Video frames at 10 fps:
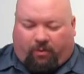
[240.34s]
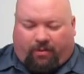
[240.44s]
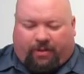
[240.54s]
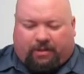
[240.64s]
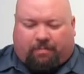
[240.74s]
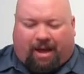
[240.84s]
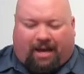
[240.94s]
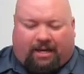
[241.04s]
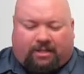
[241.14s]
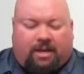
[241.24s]
want this
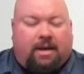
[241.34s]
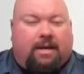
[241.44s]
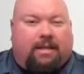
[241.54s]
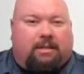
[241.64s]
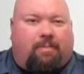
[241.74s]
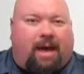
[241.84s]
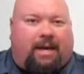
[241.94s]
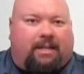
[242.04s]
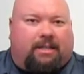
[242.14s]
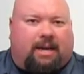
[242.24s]
package
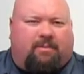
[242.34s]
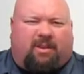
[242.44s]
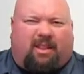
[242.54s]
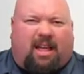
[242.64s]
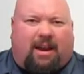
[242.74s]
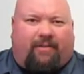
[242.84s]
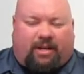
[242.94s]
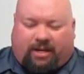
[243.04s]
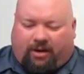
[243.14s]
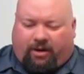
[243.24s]
comes with a lot of
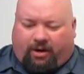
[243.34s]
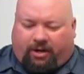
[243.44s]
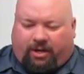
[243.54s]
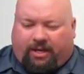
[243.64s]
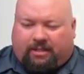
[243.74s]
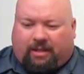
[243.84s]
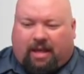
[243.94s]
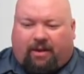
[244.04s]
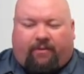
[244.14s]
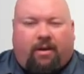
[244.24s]
interior goodies, a
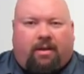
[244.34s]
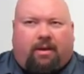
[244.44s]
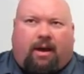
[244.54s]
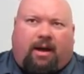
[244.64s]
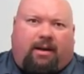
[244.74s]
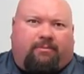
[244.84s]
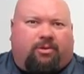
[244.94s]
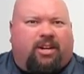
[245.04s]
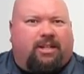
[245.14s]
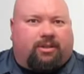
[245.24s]
lot of
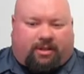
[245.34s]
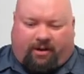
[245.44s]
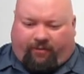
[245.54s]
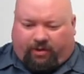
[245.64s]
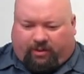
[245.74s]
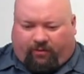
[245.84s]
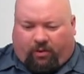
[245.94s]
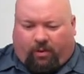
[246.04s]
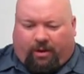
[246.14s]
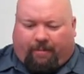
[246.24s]
creature comforts, if
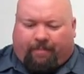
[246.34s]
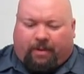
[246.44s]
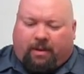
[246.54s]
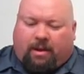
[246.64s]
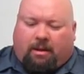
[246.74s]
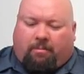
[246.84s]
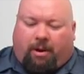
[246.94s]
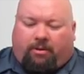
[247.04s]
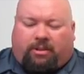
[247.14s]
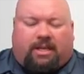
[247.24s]
you will.
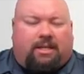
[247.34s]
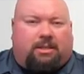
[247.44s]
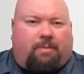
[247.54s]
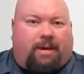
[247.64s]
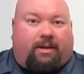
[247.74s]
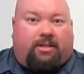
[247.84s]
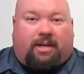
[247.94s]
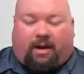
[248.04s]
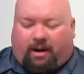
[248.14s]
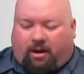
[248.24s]
Bose 10-speaker
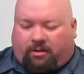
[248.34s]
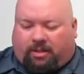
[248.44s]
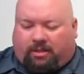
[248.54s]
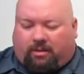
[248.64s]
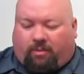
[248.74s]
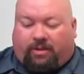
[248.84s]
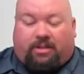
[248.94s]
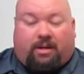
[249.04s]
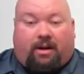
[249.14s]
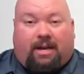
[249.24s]
stereo system with
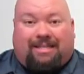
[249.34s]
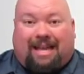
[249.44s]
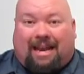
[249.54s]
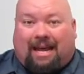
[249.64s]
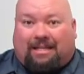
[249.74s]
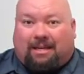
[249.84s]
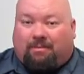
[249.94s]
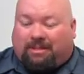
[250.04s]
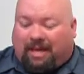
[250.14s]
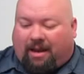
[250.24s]
Sirius and
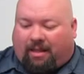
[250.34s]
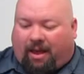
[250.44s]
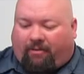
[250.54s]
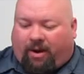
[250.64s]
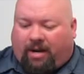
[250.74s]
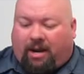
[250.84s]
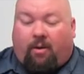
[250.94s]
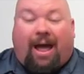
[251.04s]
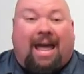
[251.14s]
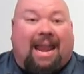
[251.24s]
XM satellite
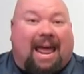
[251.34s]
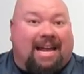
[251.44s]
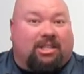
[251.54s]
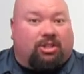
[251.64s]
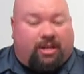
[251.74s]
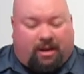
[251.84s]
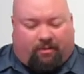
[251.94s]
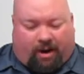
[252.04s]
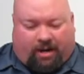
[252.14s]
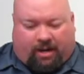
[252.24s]
radio and HD
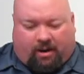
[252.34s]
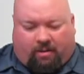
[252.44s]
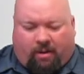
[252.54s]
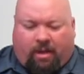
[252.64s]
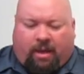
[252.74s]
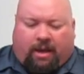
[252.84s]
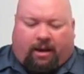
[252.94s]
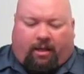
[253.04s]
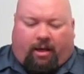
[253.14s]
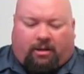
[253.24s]
radio.
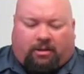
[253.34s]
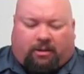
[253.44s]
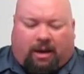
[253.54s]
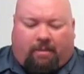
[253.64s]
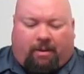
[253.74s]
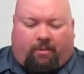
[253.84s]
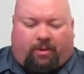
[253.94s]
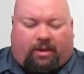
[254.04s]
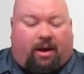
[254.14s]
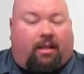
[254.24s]
It'll also come in
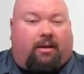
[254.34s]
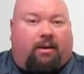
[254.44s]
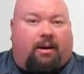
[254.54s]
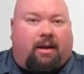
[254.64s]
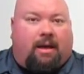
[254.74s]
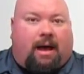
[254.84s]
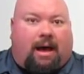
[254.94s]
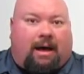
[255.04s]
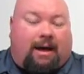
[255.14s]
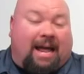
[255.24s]
with color
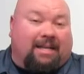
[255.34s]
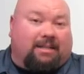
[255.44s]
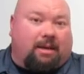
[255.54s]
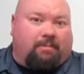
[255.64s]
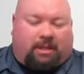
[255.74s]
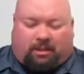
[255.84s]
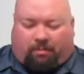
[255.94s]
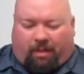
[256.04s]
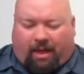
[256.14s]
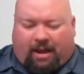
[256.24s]
heads-up
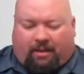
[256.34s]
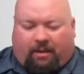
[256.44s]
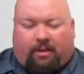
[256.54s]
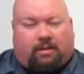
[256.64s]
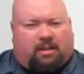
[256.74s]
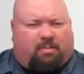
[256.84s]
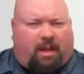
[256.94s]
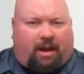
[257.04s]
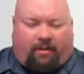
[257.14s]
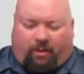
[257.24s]
display, the
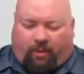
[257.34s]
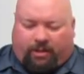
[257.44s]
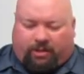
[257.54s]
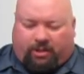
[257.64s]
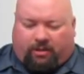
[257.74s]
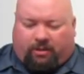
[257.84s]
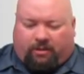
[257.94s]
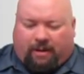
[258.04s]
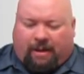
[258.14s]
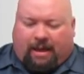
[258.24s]
display on the
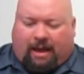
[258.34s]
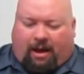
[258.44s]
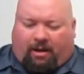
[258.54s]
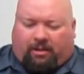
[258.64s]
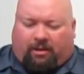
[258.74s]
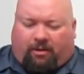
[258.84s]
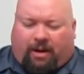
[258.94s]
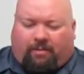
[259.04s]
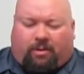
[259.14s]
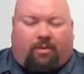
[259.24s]
windshield. Also
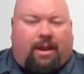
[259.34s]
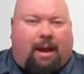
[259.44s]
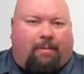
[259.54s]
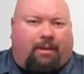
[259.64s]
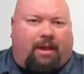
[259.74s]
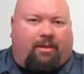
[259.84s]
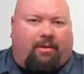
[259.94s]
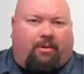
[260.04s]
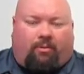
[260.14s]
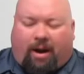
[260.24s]
comes with Napa
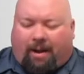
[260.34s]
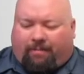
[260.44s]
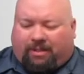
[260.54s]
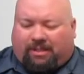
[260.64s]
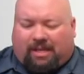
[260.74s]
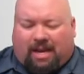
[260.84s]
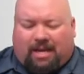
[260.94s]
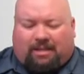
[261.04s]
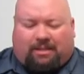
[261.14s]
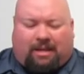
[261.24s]
leather wrapped
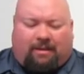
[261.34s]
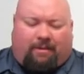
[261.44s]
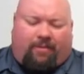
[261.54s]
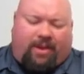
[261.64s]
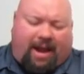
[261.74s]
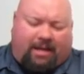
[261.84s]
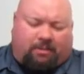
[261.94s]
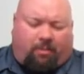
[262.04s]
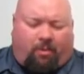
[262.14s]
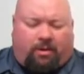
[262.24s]
seats and the
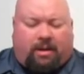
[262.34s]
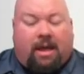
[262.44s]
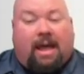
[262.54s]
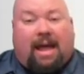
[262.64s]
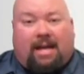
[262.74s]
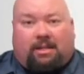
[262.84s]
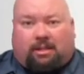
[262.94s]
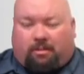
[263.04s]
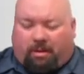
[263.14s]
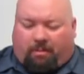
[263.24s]
dashboard,
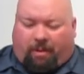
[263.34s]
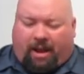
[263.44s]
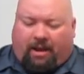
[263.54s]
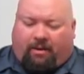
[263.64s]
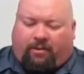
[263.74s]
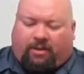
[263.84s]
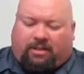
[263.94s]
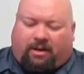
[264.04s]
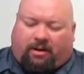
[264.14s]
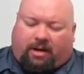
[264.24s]
instrument panel, the
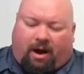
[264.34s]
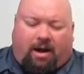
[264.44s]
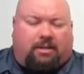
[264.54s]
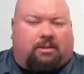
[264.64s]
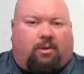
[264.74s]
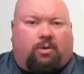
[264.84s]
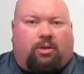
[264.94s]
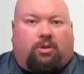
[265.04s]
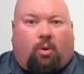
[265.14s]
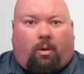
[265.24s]
center console, the
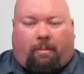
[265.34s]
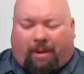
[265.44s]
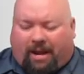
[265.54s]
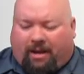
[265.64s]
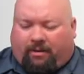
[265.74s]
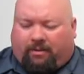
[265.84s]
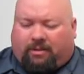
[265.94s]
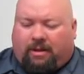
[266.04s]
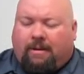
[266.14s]
door panels.